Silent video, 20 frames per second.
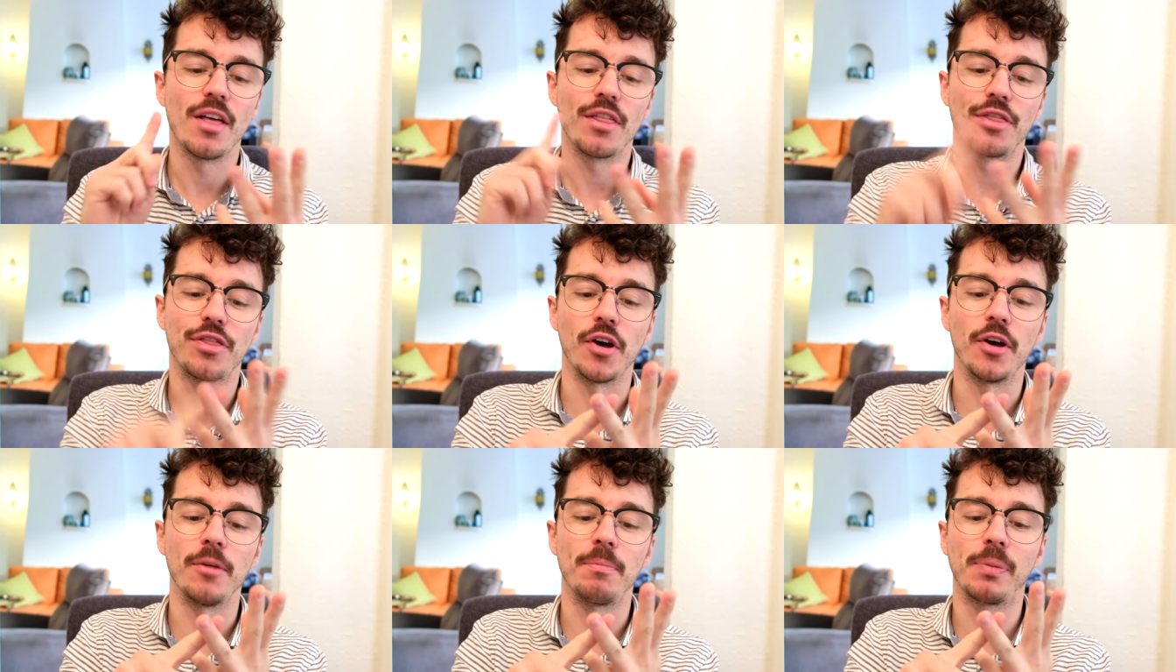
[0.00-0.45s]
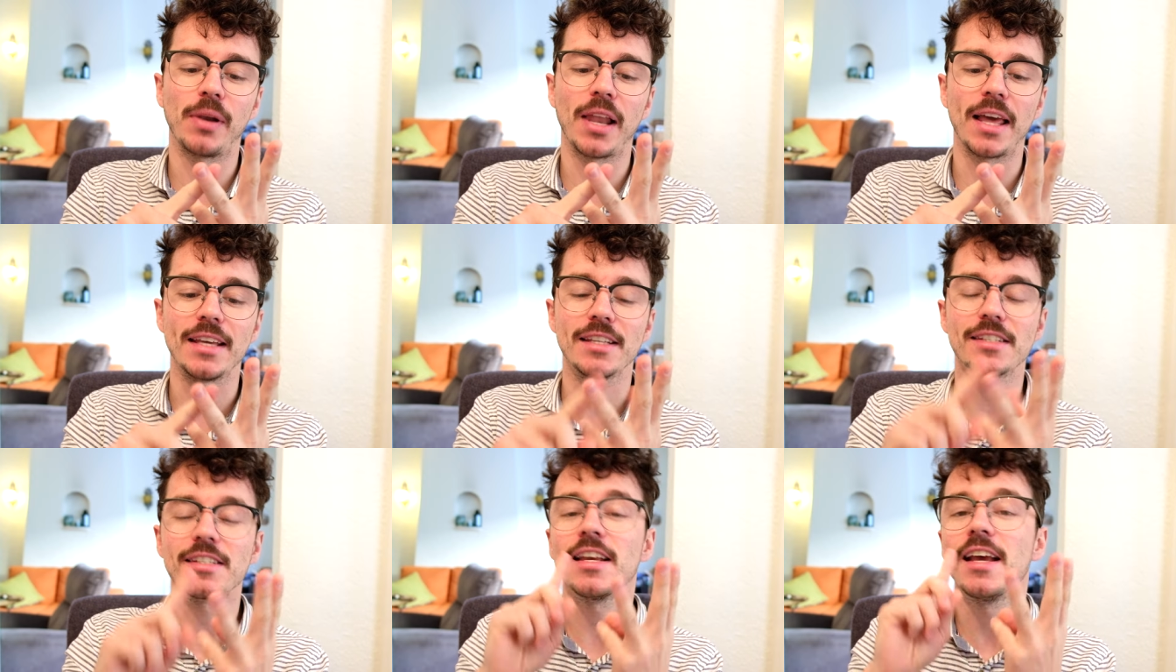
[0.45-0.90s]
third
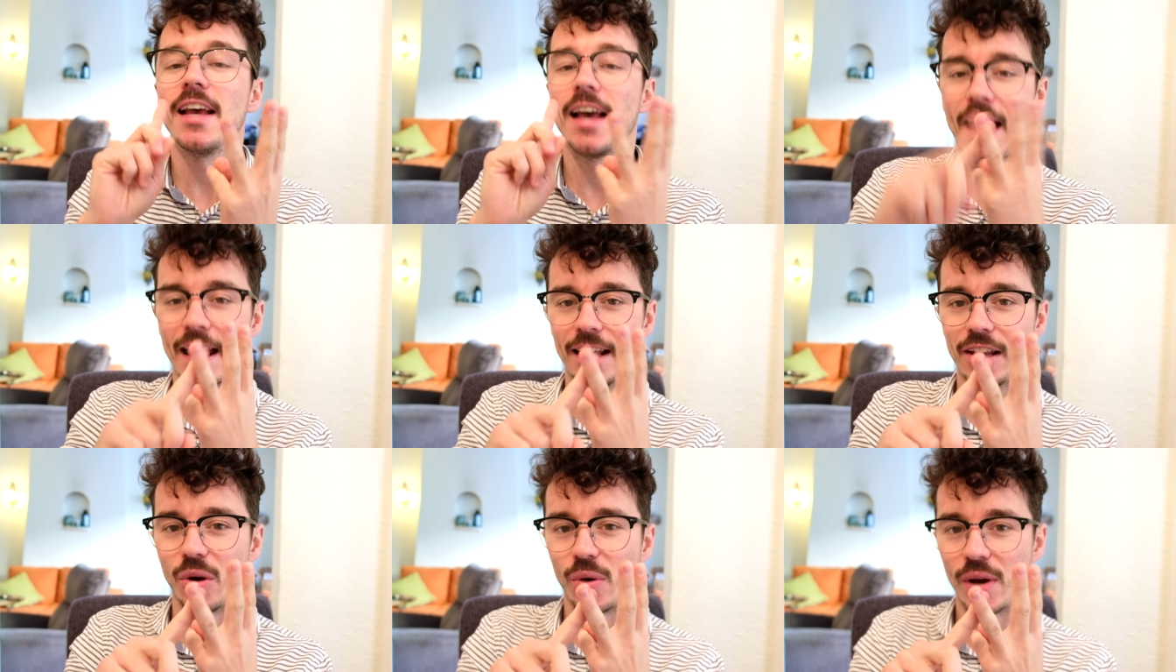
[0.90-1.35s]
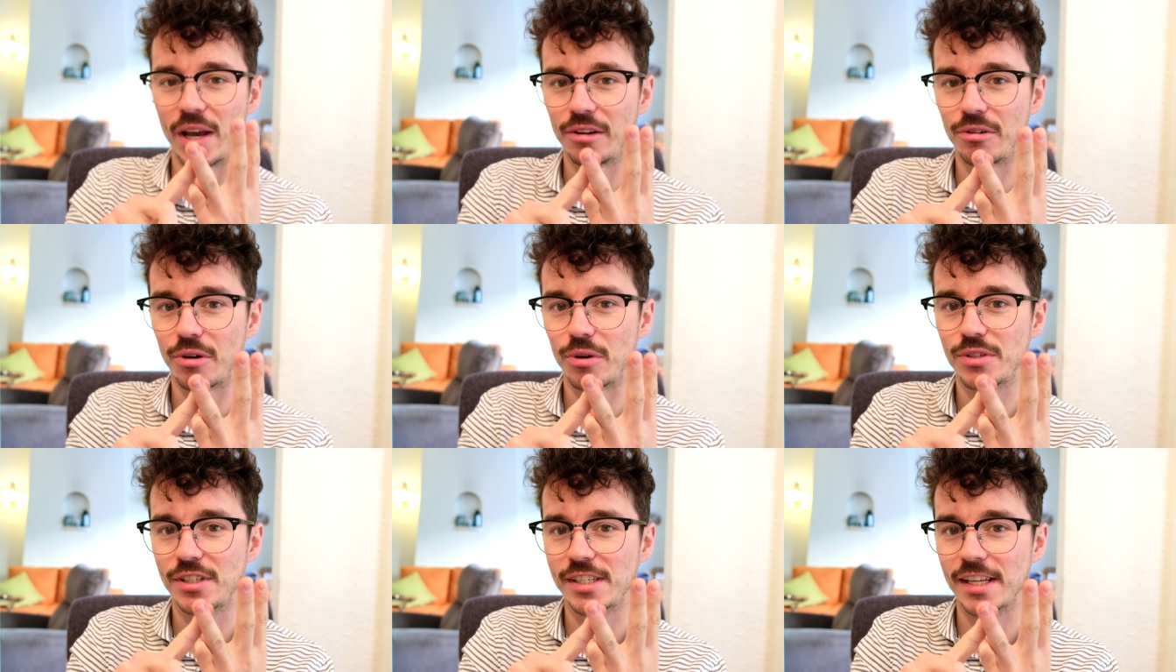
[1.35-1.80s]
place, Halo
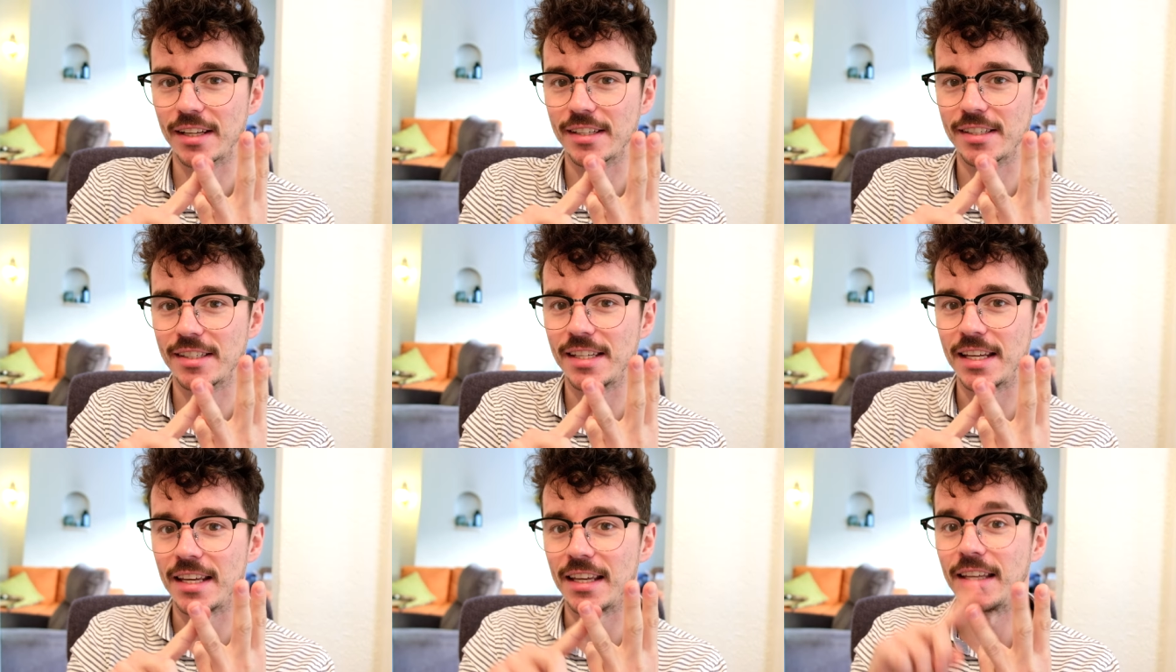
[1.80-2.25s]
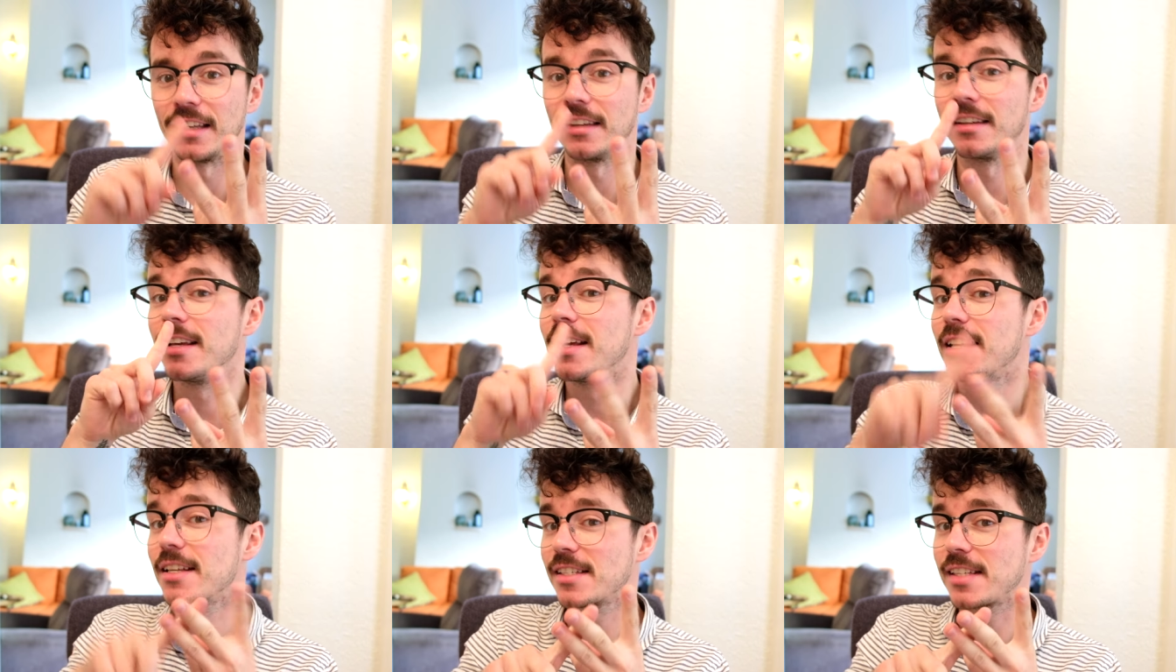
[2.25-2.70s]
Heroes 16.
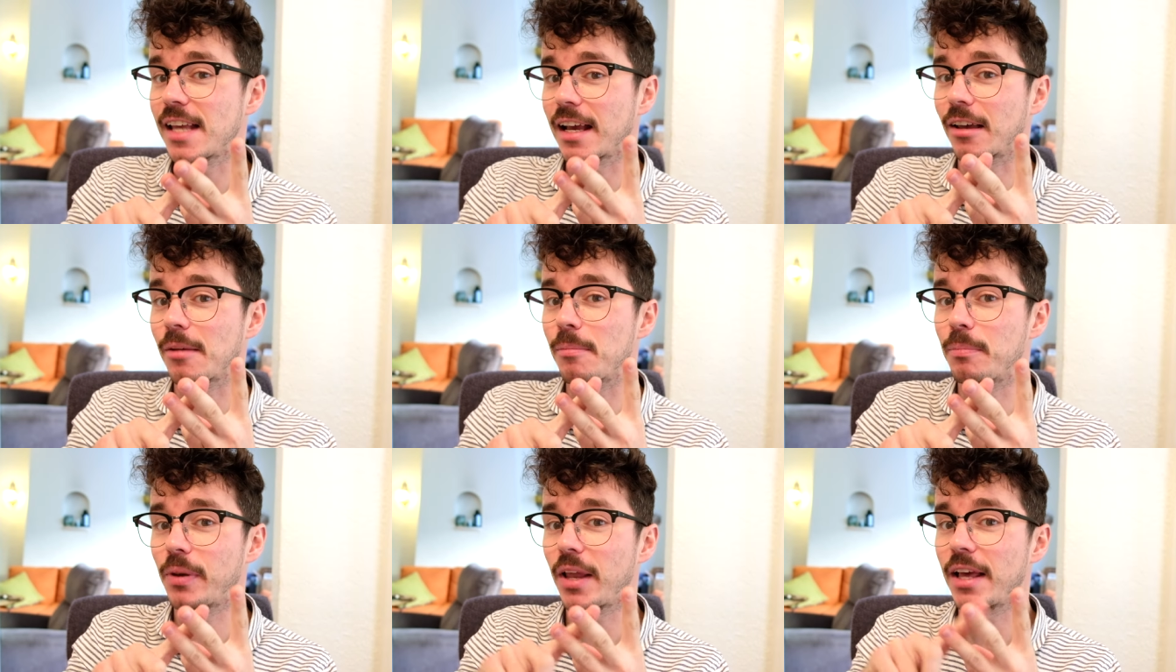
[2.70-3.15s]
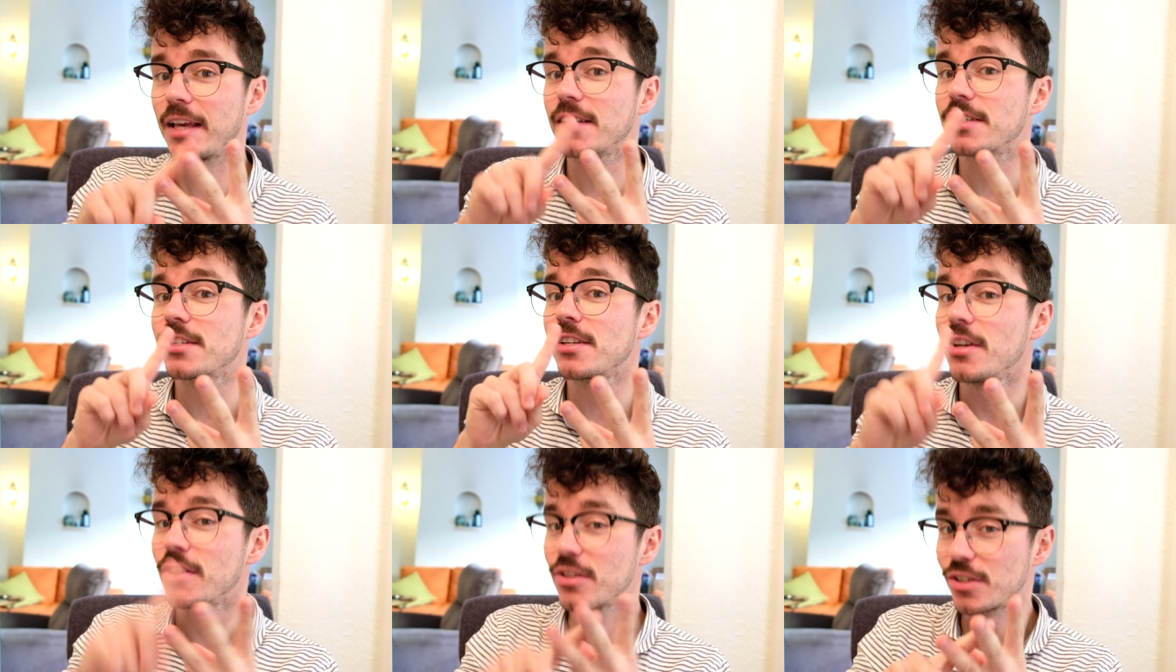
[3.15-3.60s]
Second
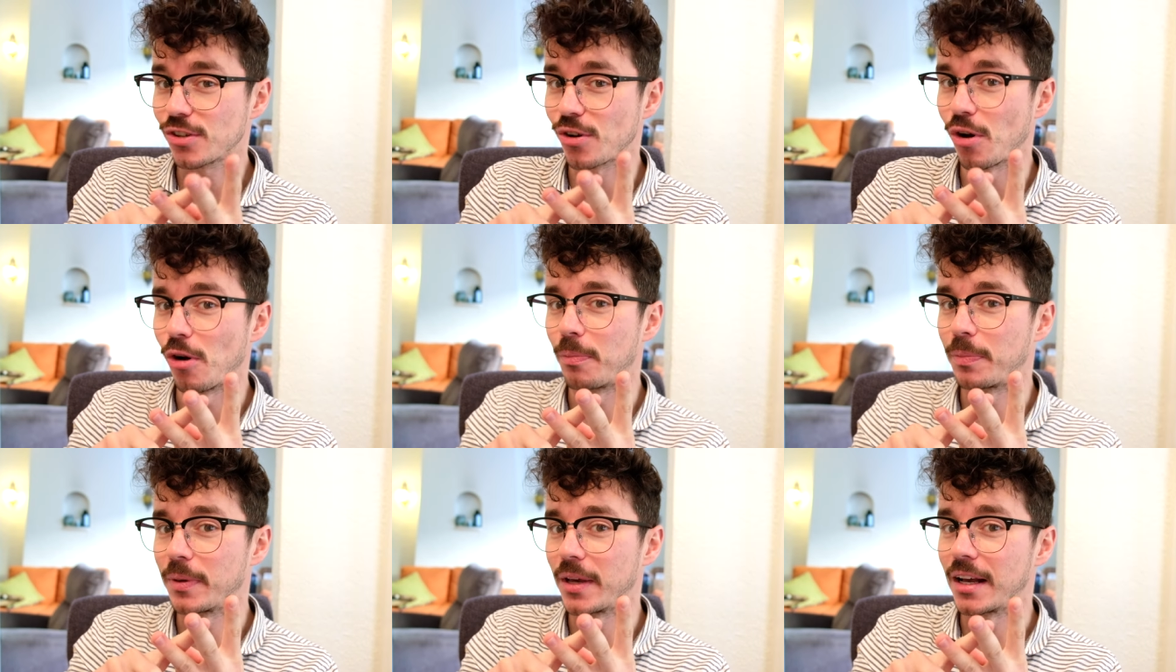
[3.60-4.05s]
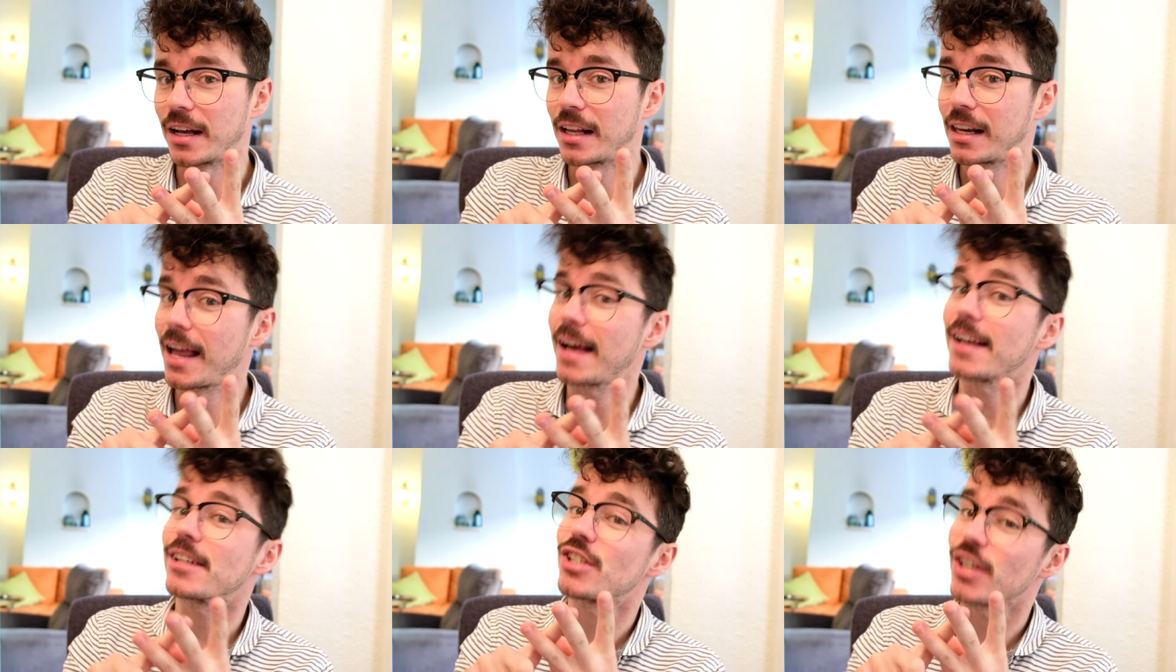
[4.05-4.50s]
place, Scorpion
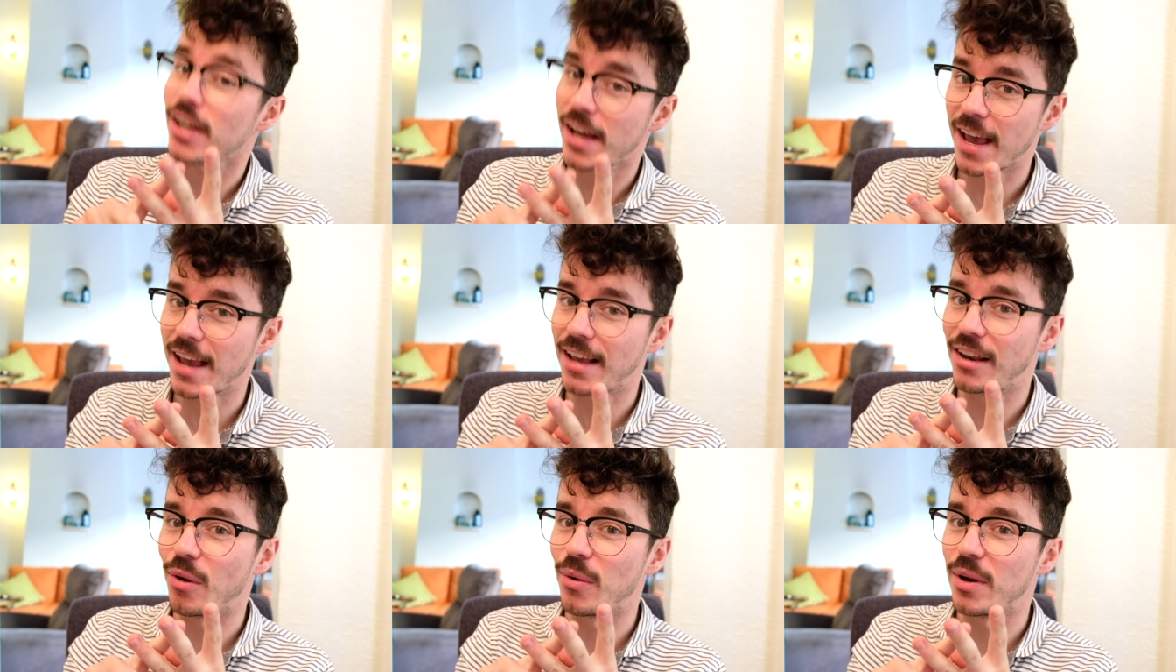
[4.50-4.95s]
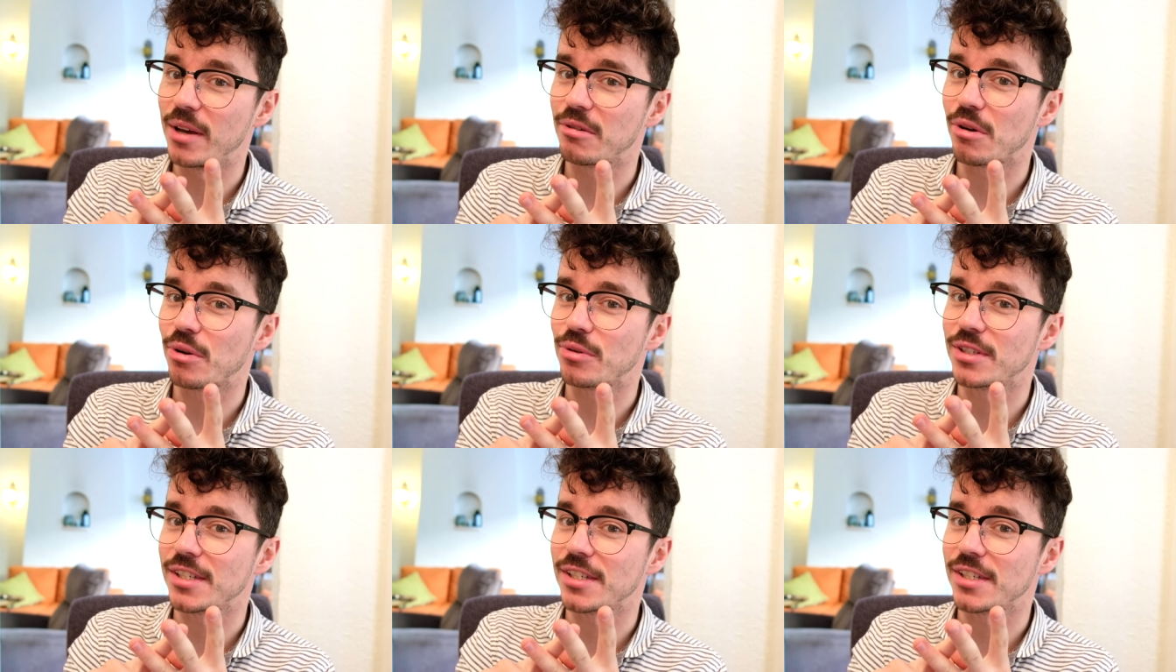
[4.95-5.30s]
Clash, Halo Heroes